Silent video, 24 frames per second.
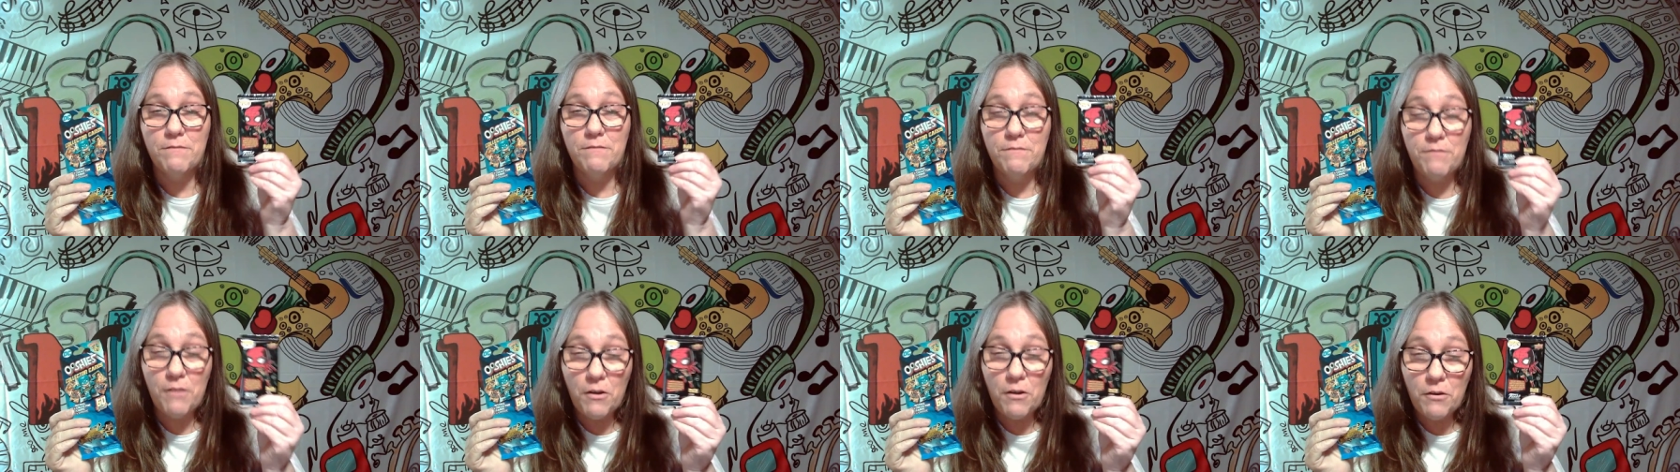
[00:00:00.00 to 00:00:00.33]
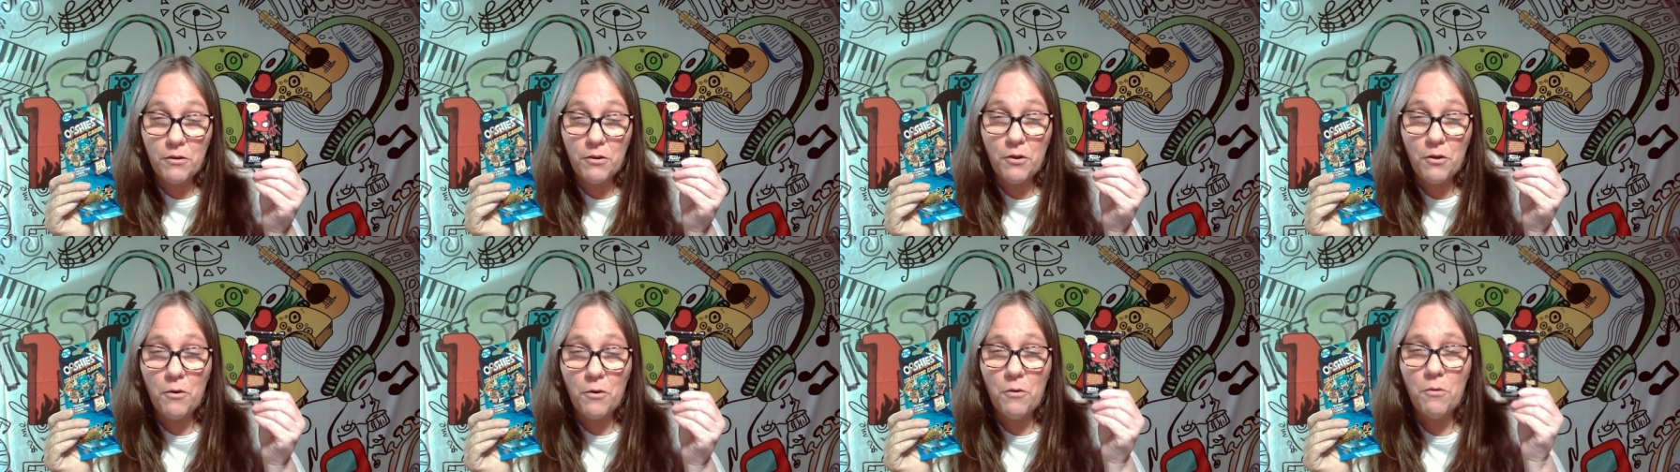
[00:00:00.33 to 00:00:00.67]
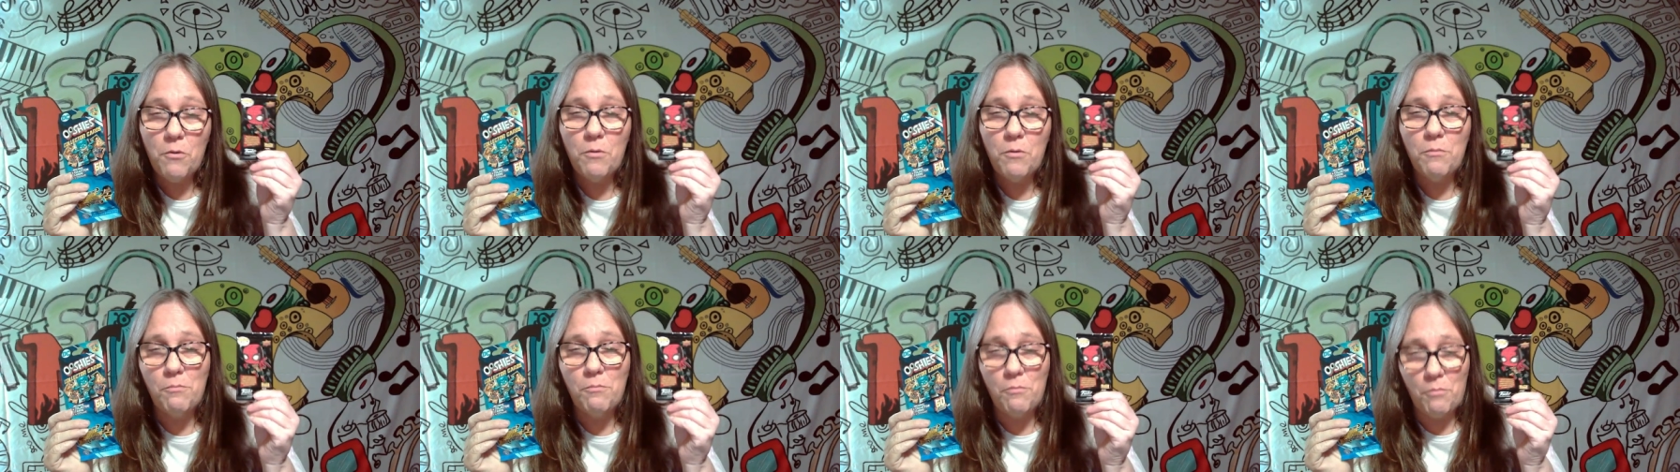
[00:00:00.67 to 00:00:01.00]

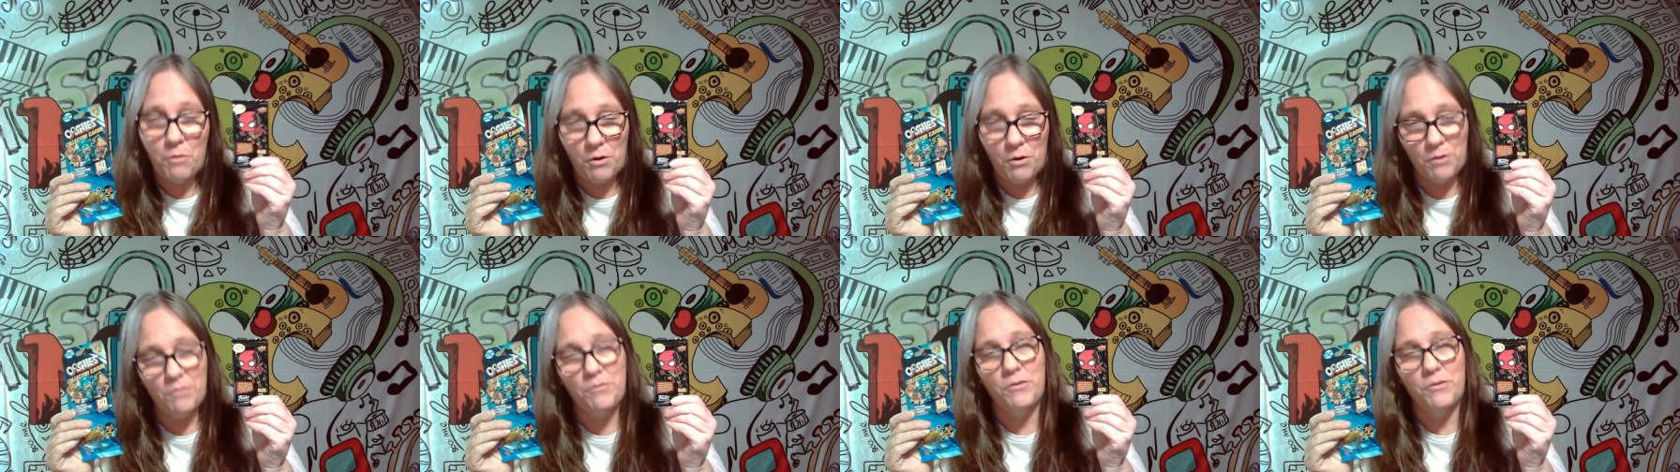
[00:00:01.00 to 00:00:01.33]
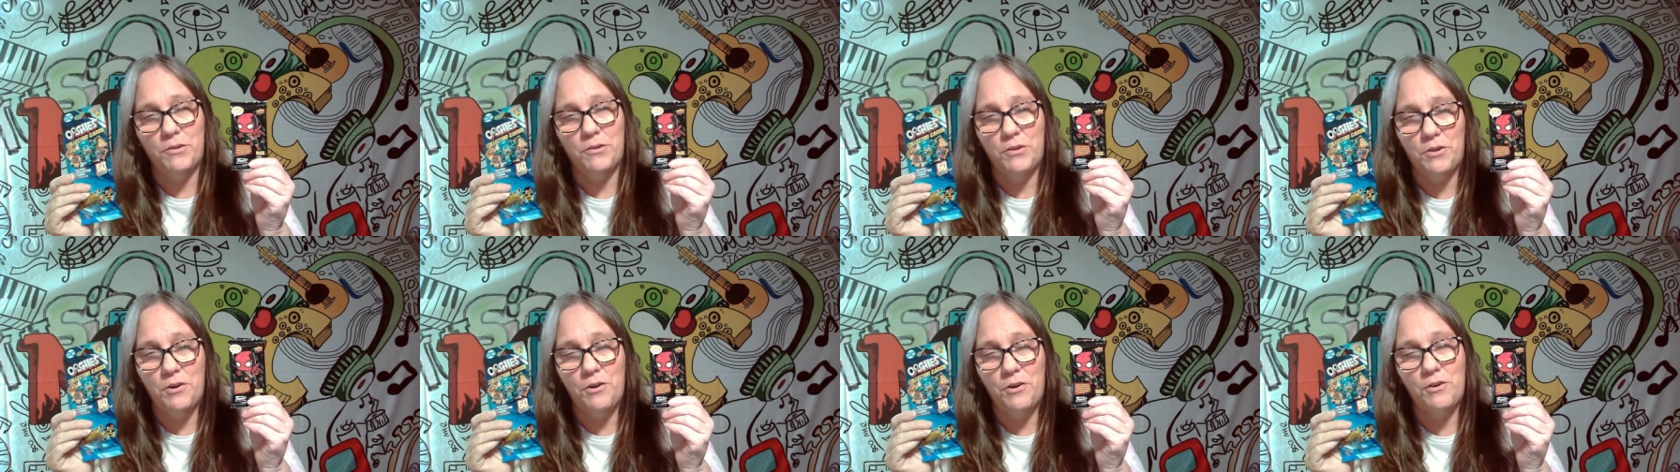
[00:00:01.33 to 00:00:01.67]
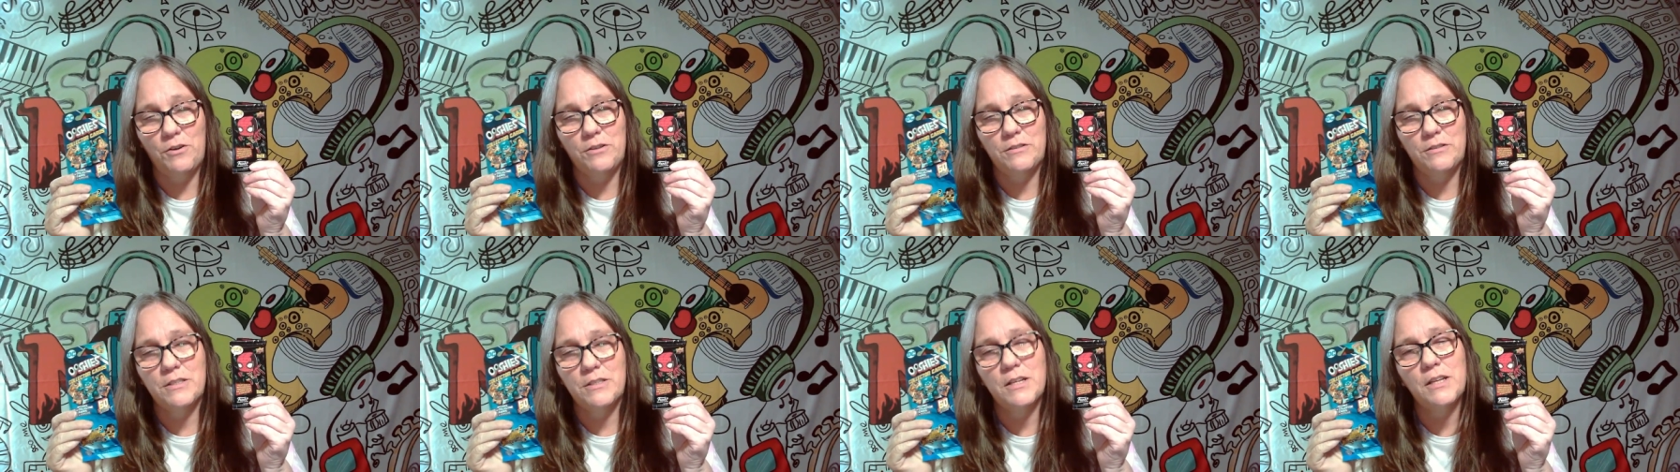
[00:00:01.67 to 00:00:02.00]
Funko Marvel
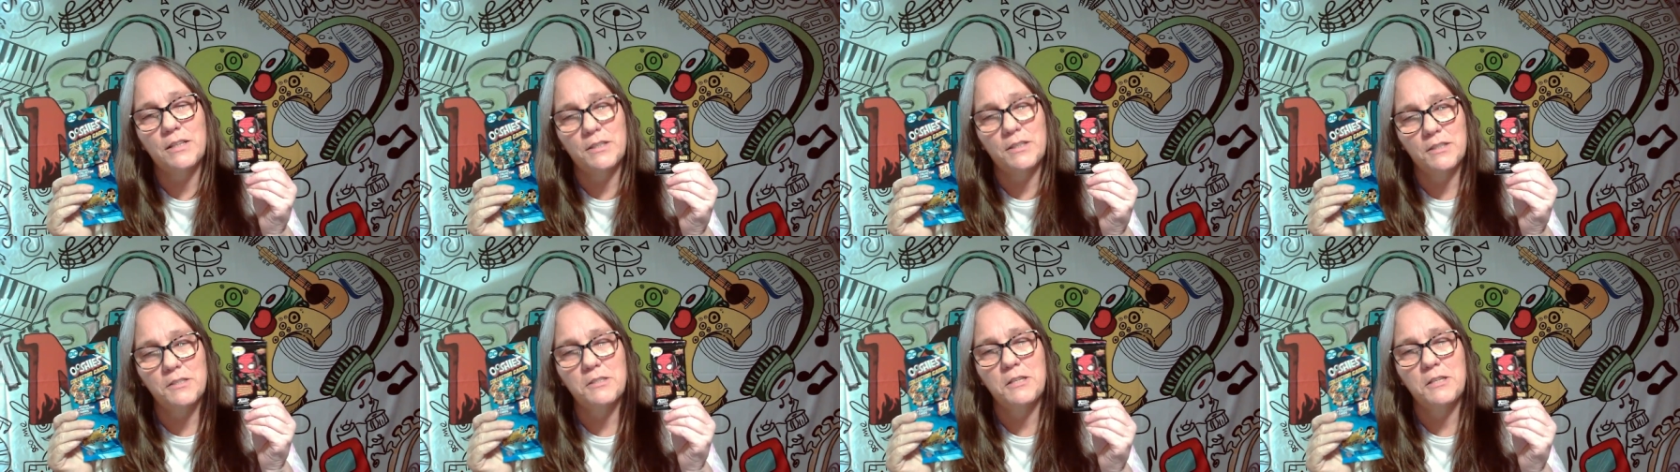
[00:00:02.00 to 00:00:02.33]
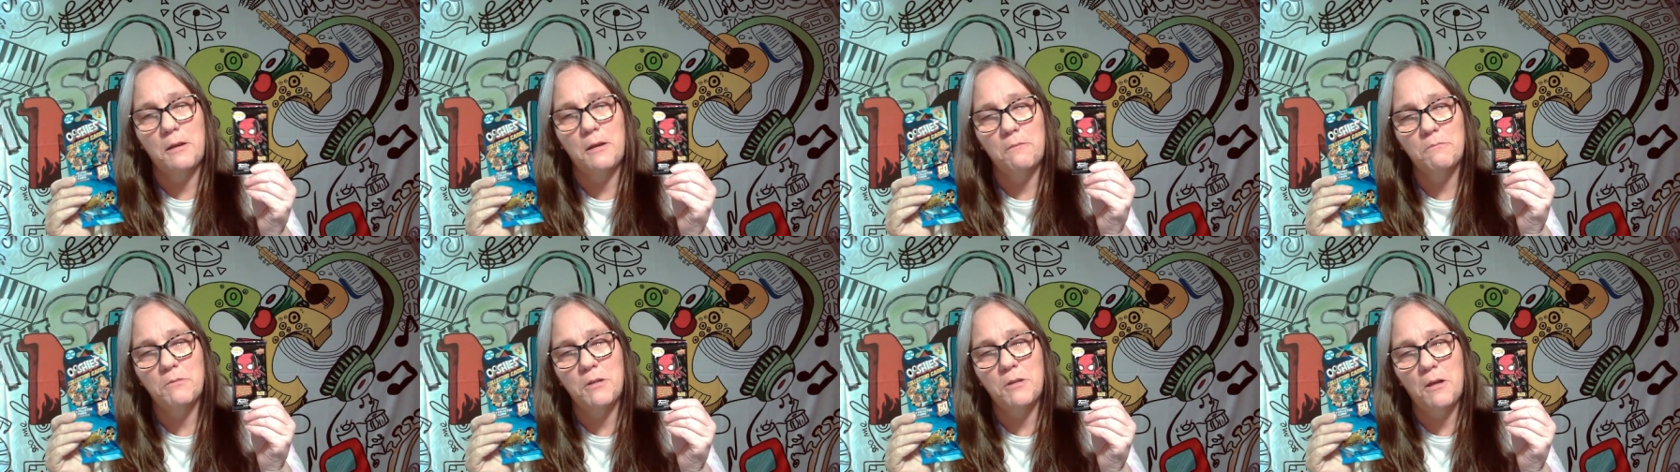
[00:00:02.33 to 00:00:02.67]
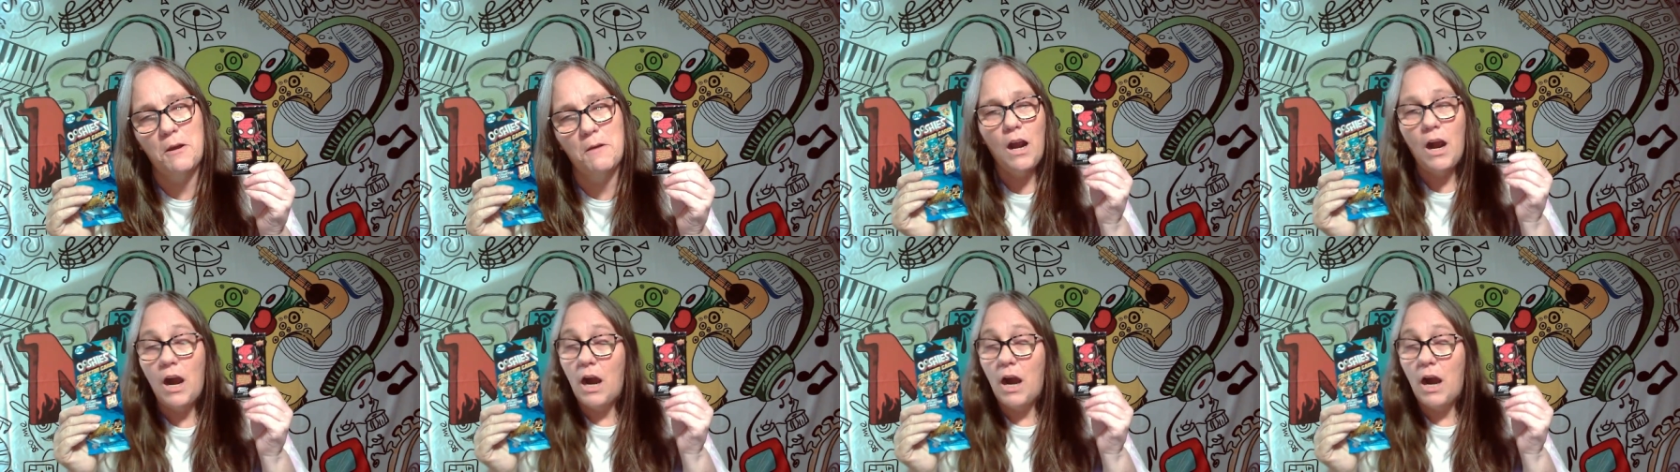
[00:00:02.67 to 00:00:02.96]
cards at the same time.